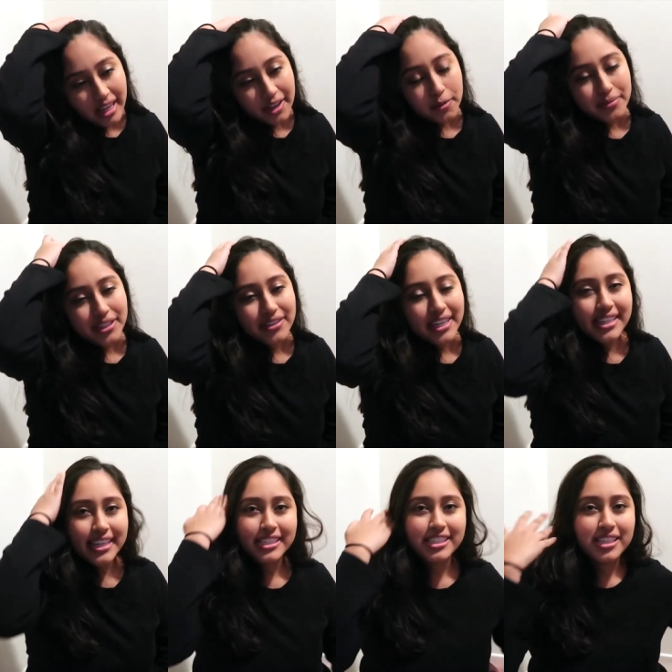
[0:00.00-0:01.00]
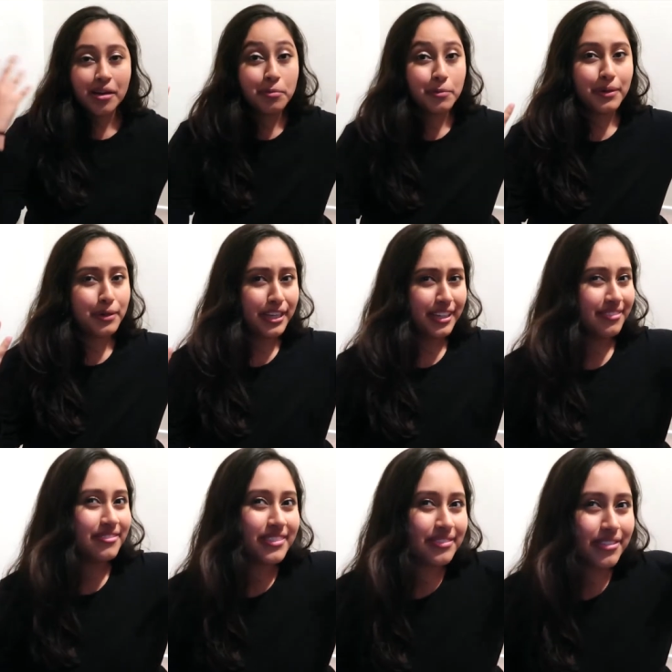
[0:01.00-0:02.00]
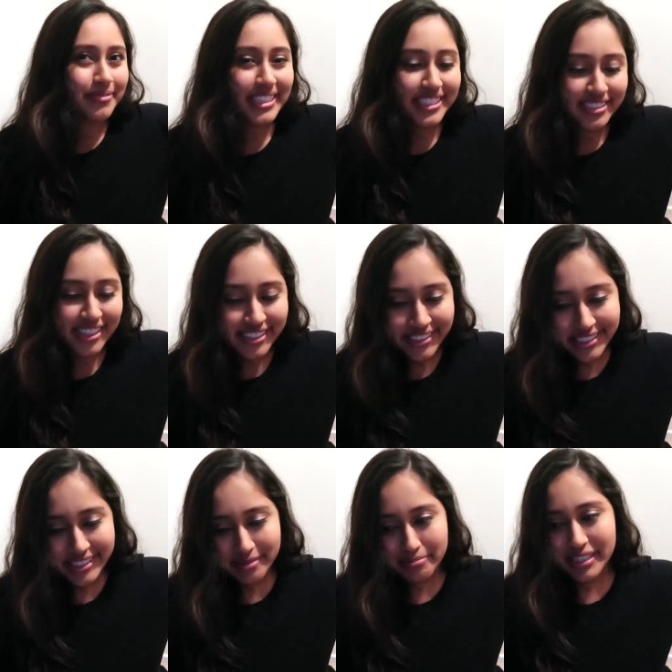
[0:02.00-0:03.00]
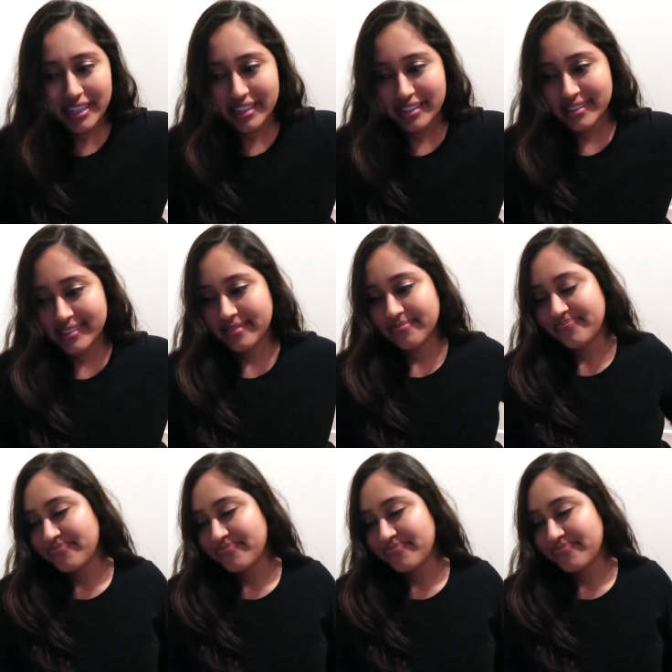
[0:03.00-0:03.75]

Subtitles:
I hope that you get like somewhat of information out of this, because